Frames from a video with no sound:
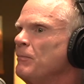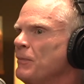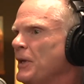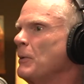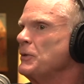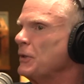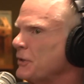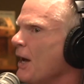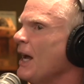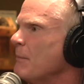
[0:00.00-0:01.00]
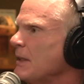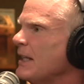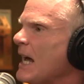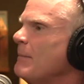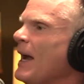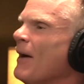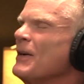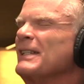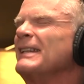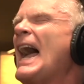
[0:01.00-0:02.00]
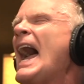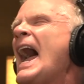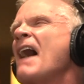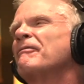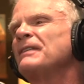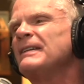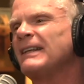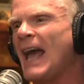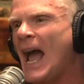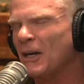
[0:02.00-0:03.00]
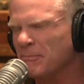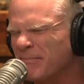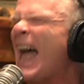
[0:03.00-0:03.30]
There was a time when Cami Harris laughed and cackled